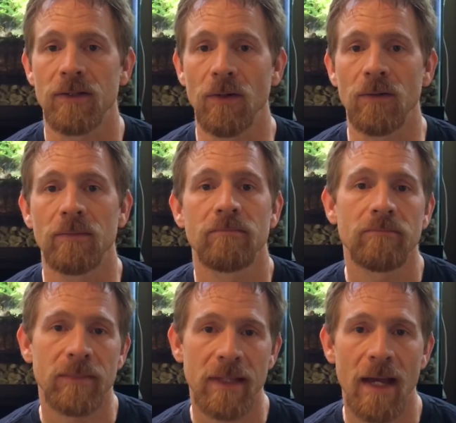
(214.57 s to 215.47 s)
So
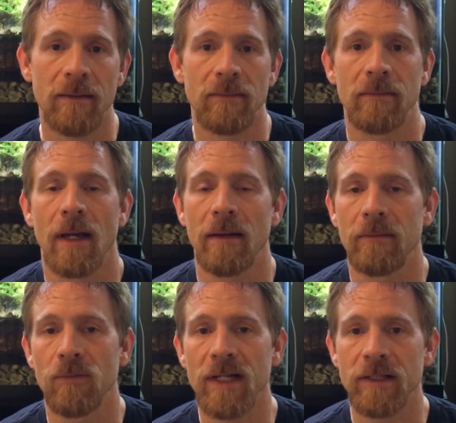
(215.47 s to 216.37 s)
that uh,
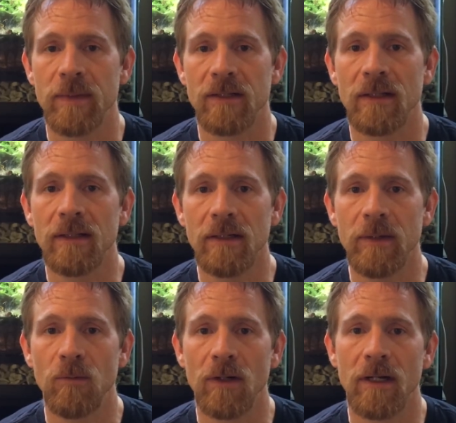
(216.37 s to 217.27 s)
recipe is a little
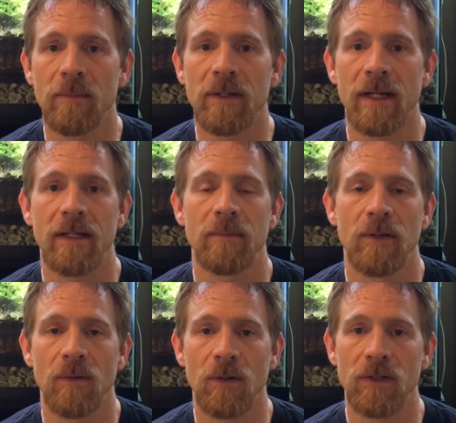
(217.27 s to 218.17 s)
bit more complicated, but
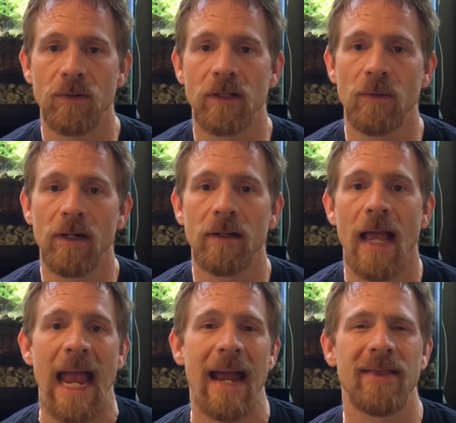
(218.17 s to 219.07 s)
it works really well.
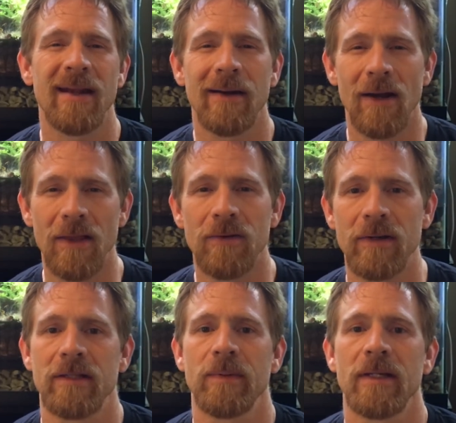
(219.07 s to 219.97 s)
And there are other
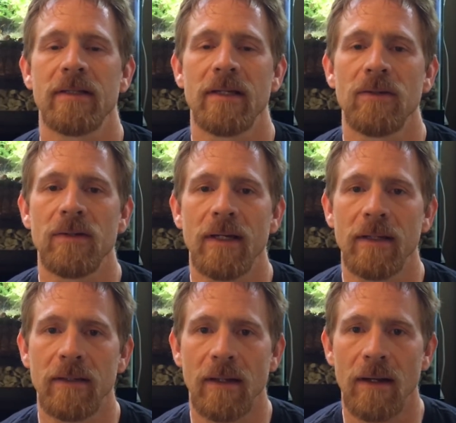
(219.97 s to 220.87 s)
recipes that you
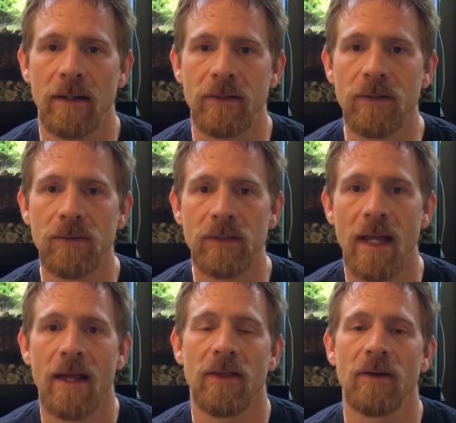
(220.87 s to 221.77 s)
can uh, use.
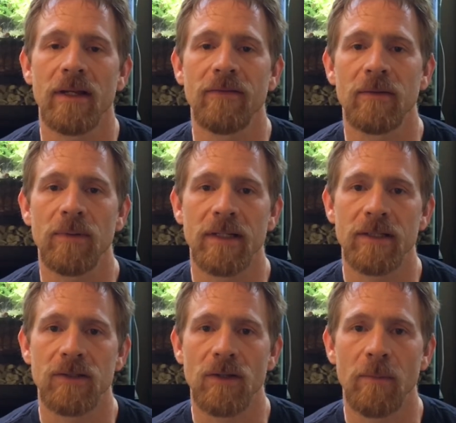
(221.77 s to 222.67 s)
There are even
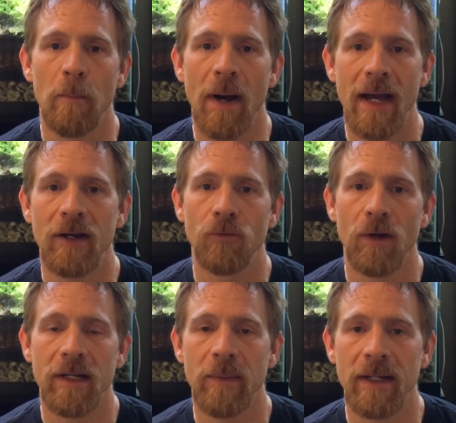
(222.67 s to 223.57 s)
places you can buy
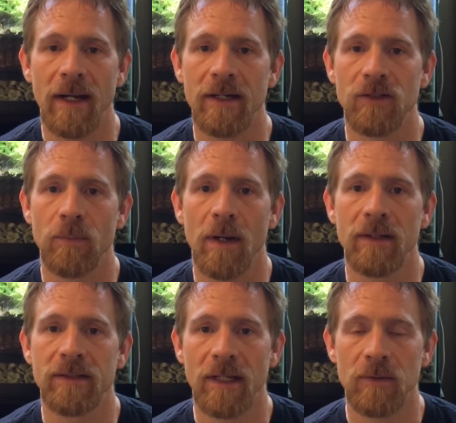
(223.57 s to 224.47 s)
ready-made isopod
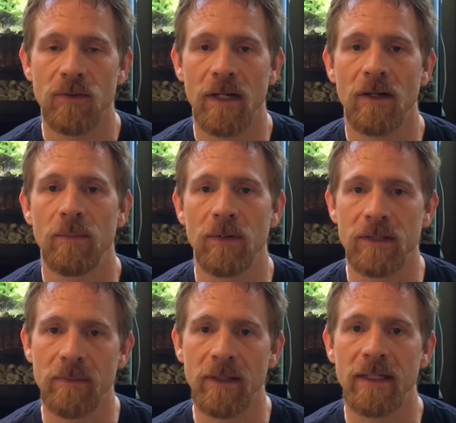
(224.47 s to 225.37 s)
substrate, and I'll put
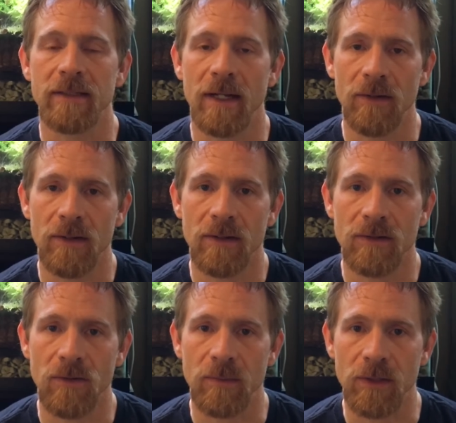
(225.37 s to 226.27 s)
some links down in the
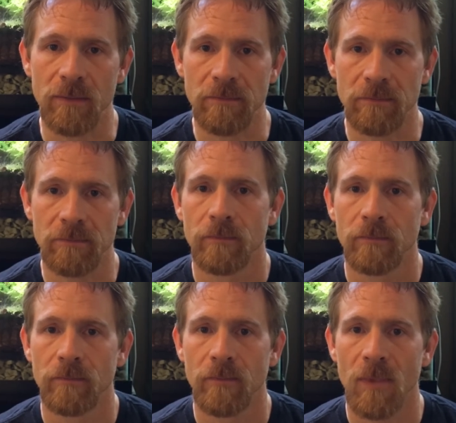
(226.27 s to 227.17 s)
description.
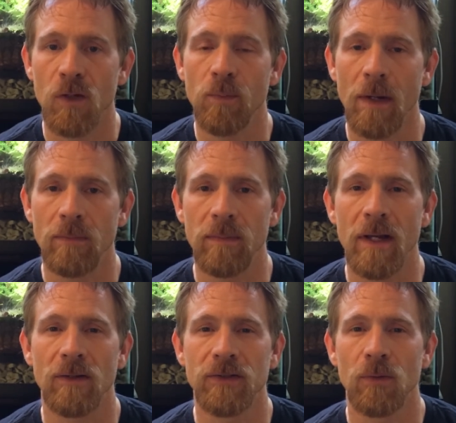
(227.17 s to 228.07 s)
You probably
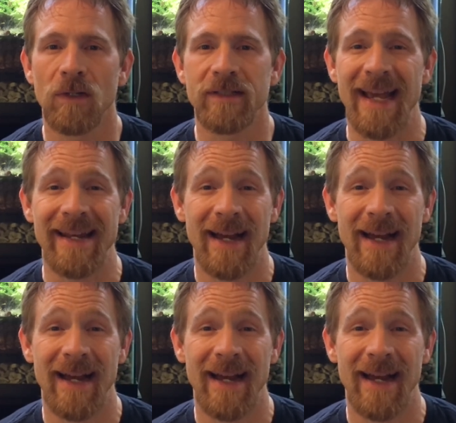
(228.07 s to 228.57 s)
also want to add